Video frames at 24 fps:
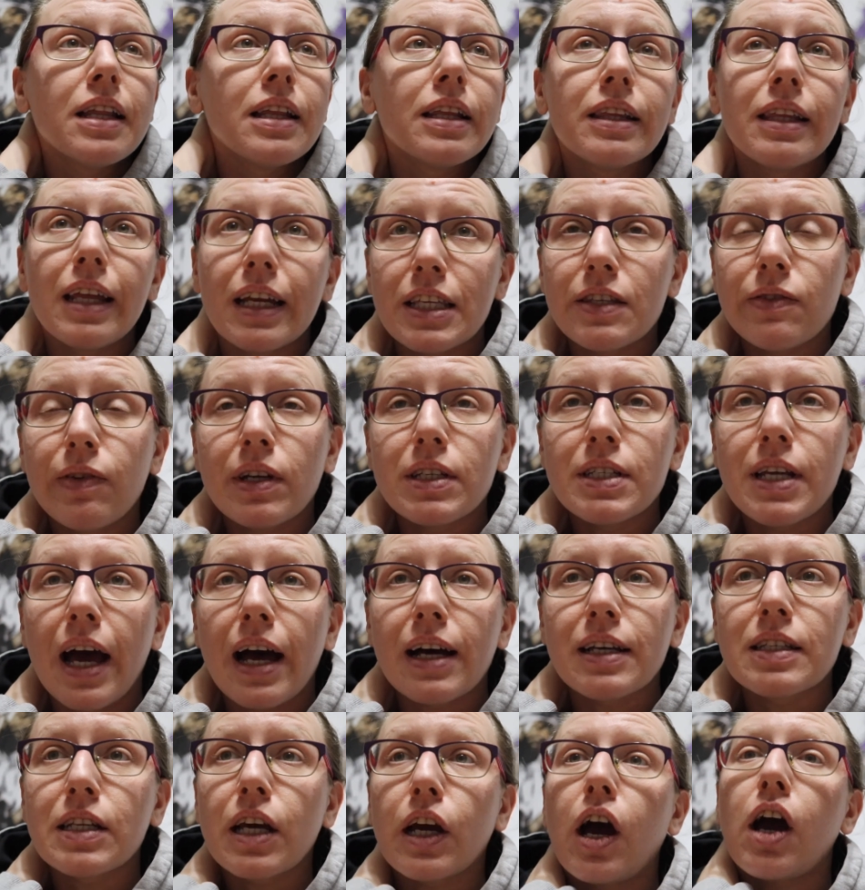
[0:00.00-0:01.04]
That's
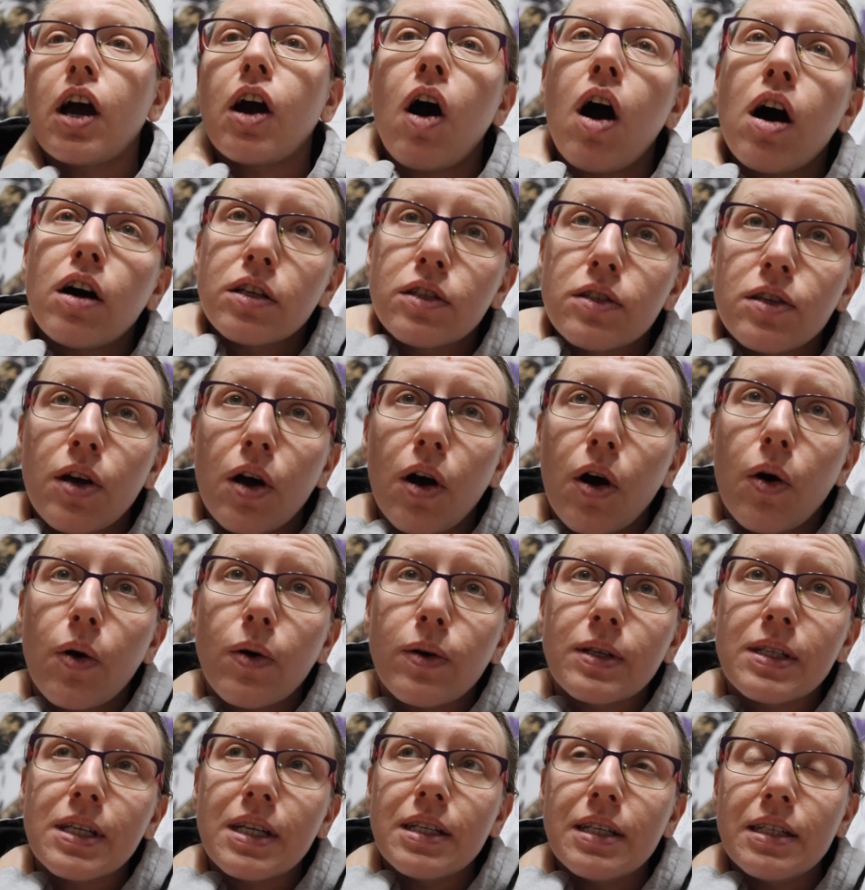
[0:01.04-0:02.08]
fantastic.
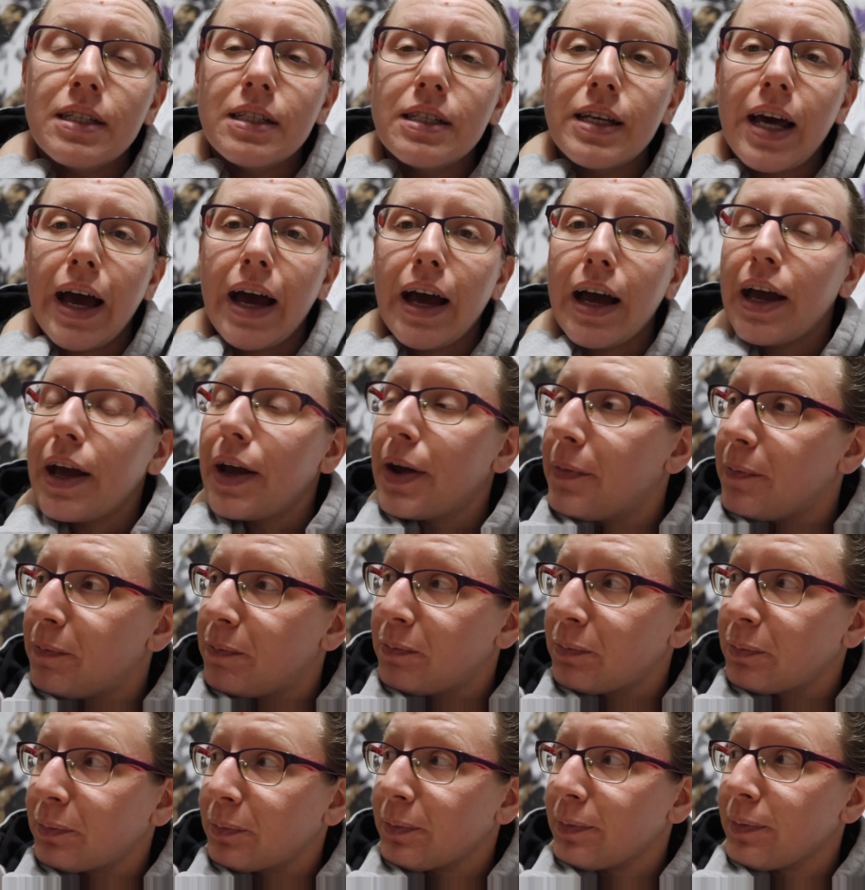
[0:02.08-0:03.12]
Also, today,
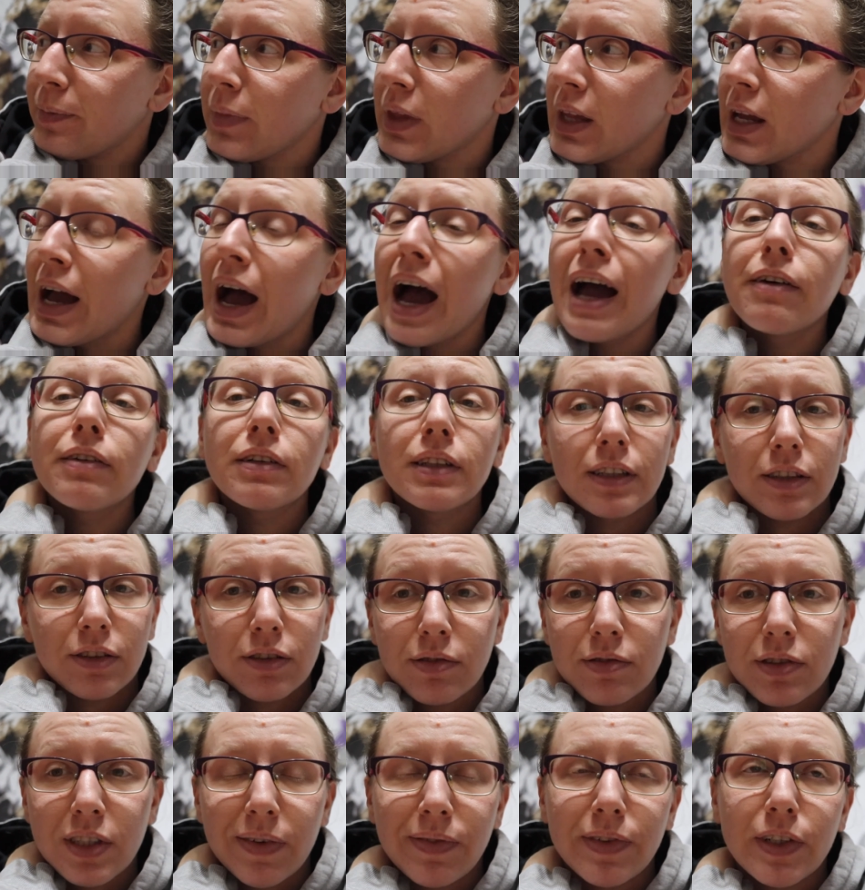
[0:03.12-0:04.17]
I have a
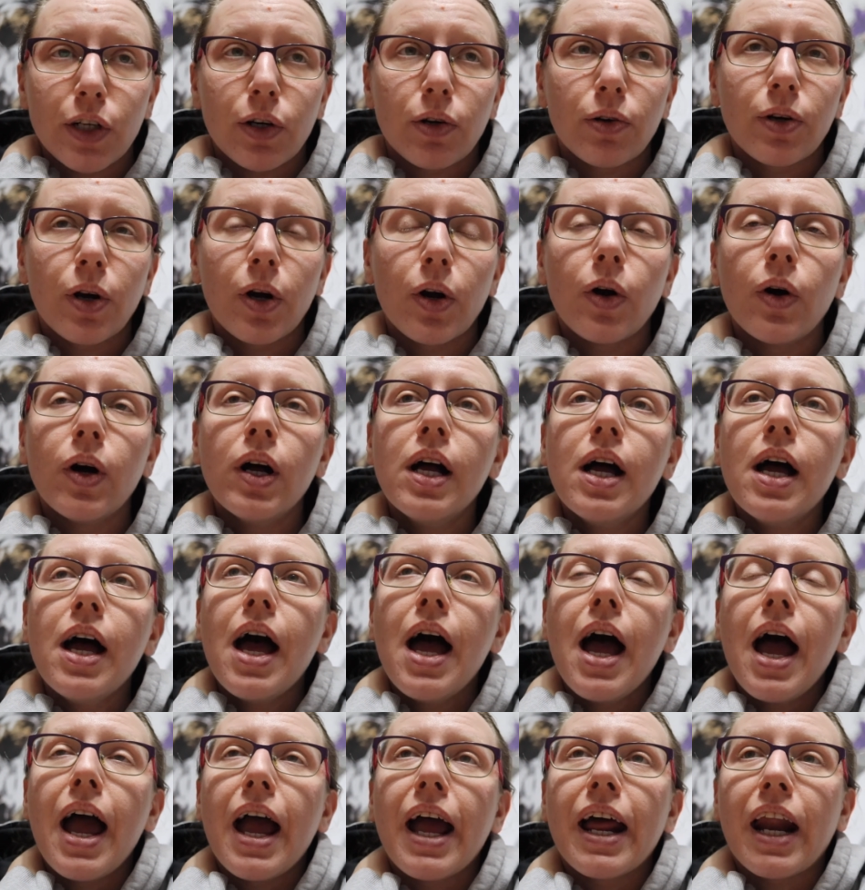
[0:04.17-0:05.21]
little 7-year-old girl,
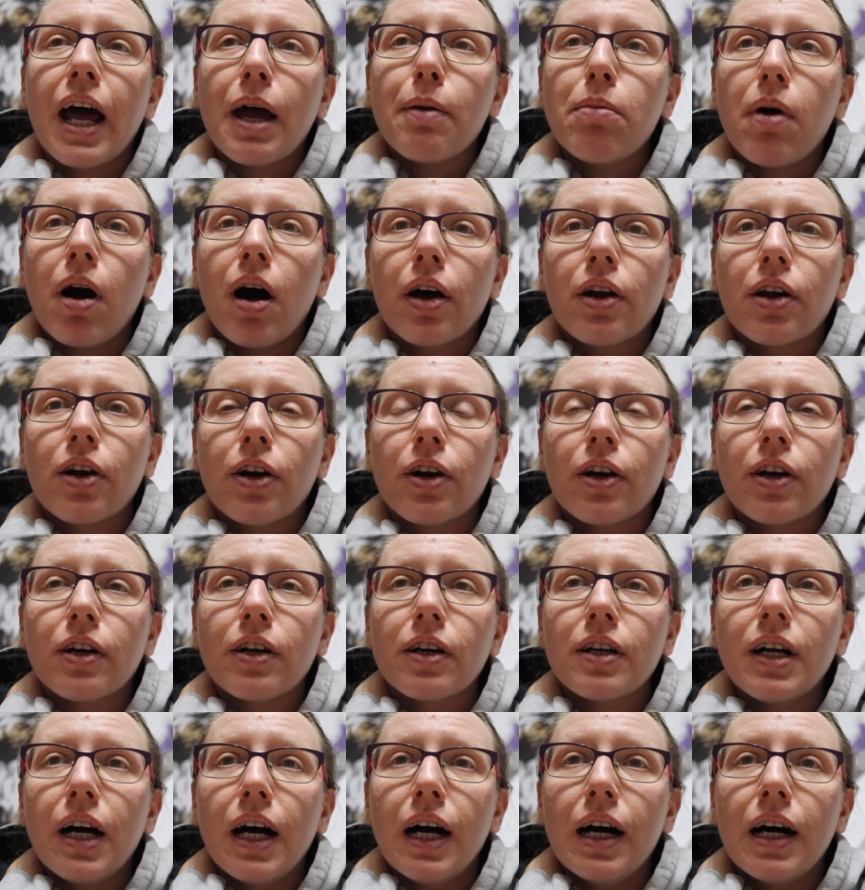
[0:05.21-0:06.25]
and I bought
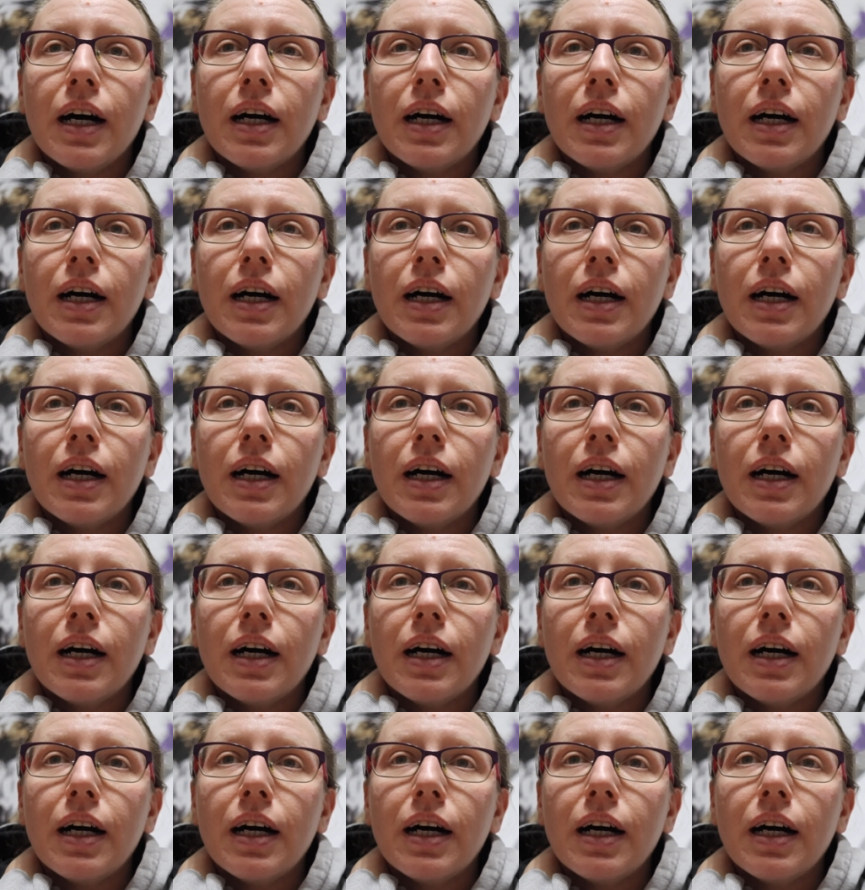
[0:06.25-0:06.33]
her